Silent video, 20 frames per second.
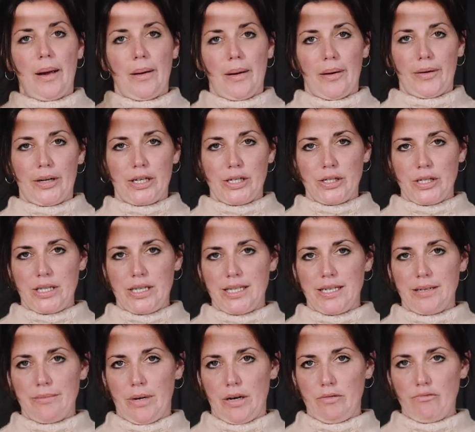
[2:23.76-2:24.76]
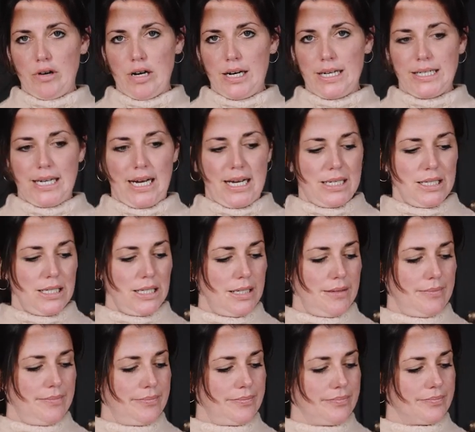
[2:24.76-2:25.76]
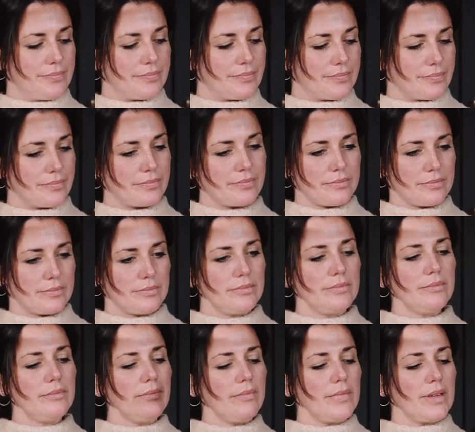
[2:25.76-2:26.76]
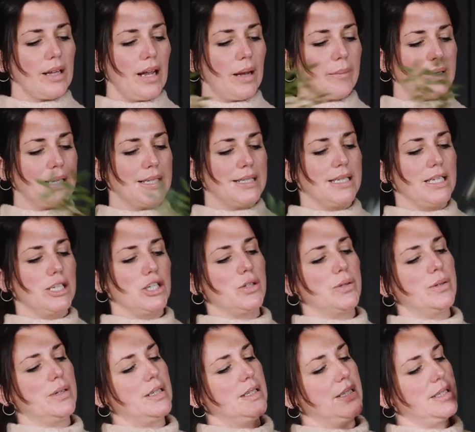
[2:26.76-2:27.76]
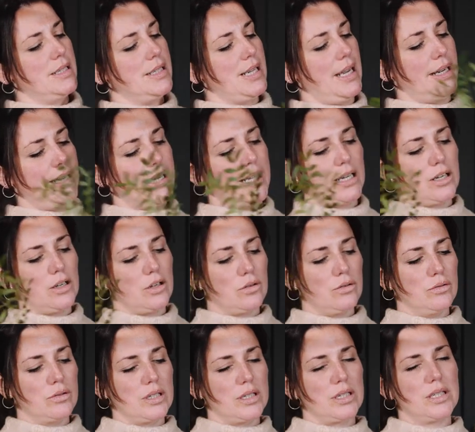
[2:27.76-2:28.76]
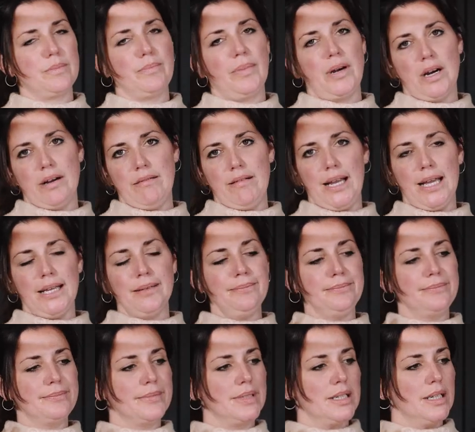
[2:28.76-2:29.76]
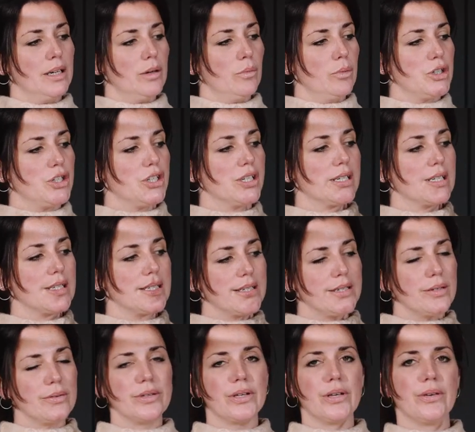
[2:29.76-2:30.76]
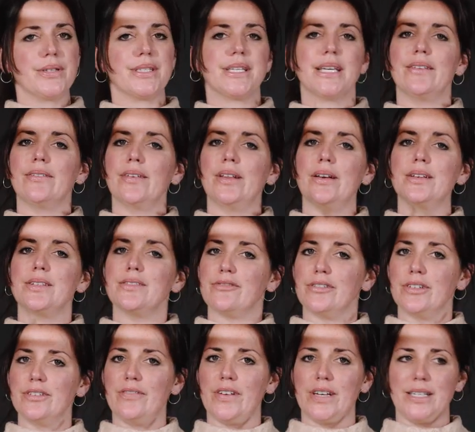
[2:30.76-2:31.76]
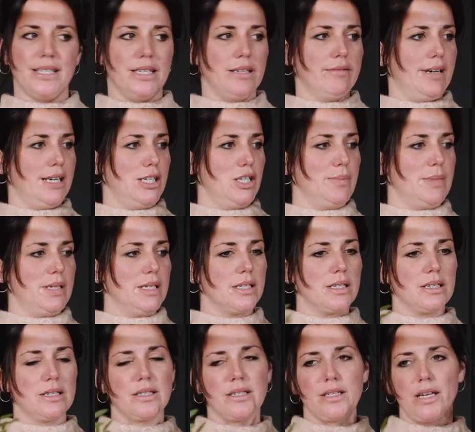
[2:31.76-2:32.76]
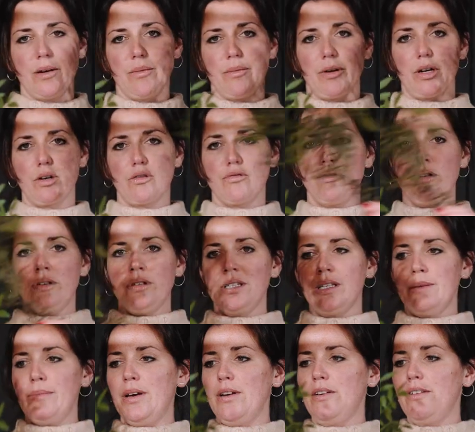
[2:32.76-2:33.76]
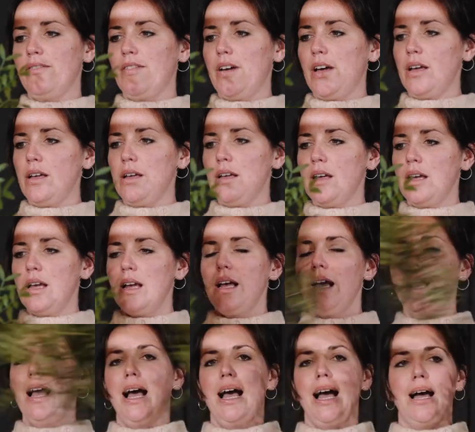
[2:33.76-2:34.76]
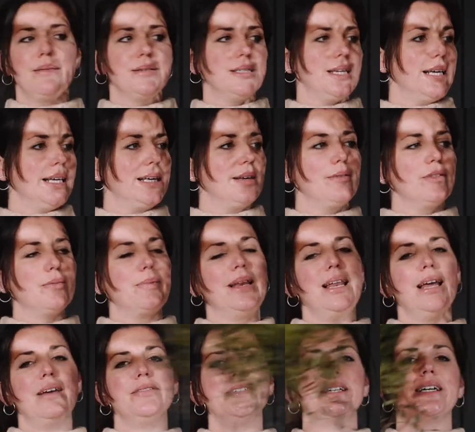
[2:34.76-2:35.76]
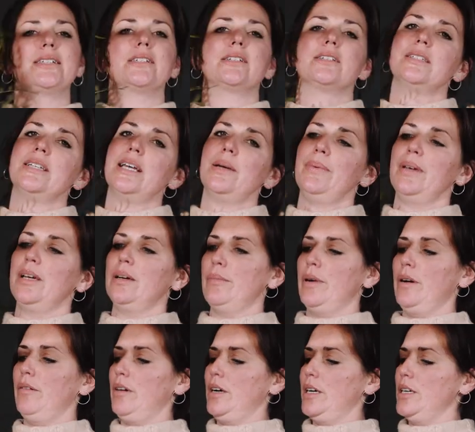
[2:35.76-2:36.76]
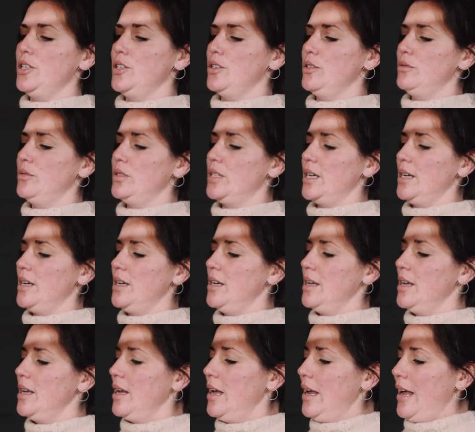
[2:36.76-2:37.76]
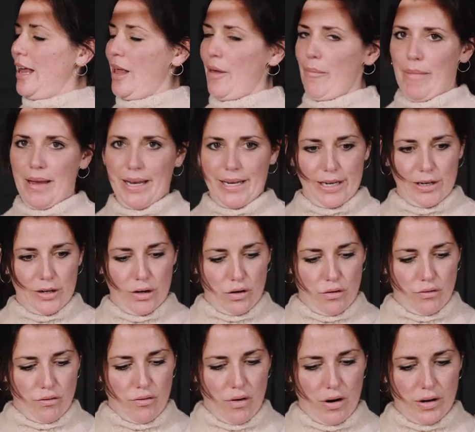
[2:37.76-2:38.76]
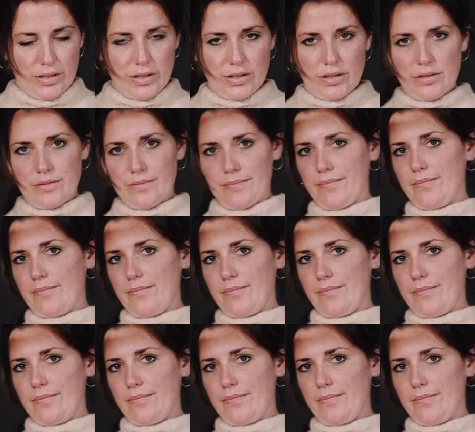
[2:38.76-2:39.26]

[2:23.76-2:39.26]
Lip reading: I'm going to do this in my right hand. I'm going to teach you a technique called spiraling, which you can still use even as a front-facing arrangement. So I'm going to cross them over. I'm taking with my left hand, tapping on my right shoulder and making a cross.